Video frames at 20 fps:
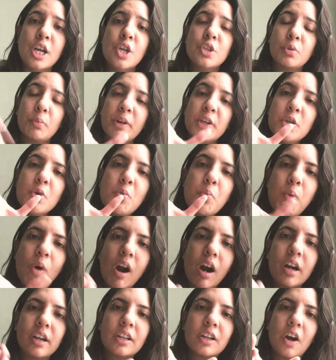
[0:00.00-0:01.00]
So when you
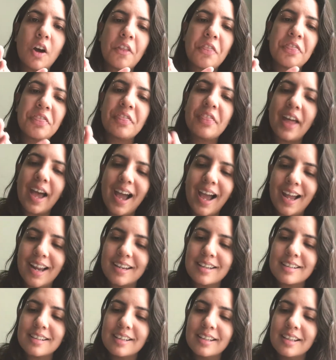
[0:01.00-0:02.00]
work on
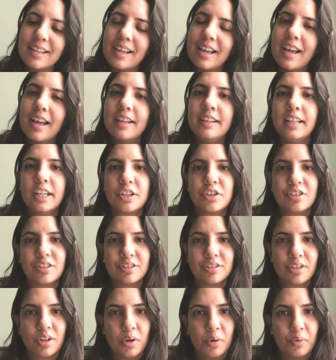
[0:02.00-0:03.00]
that,
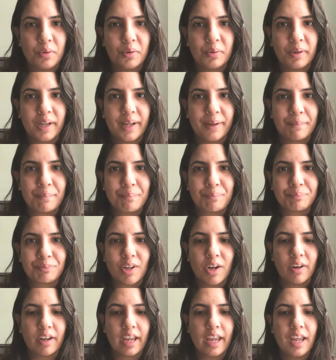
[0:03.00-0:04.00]
addictions go away.
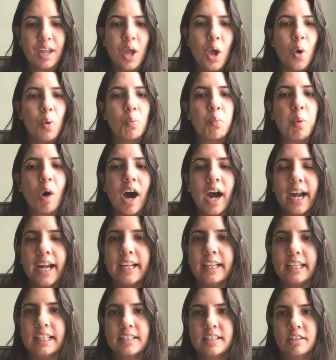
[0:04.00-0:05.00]
Okay? Why
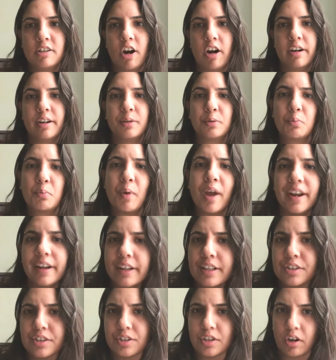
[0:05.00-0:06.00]
it started, when
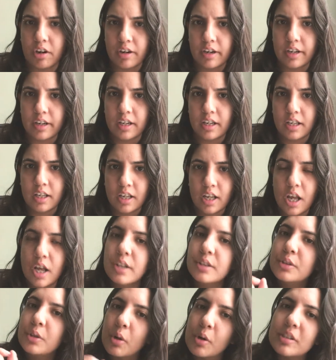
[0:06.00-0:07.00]
it started,
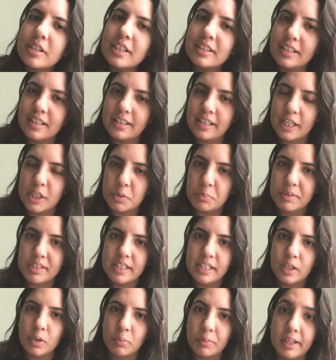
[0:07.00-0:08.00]
those are the things we
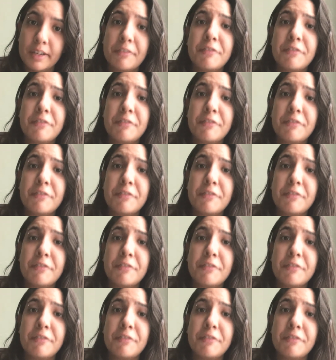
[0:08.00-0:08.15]
deal with.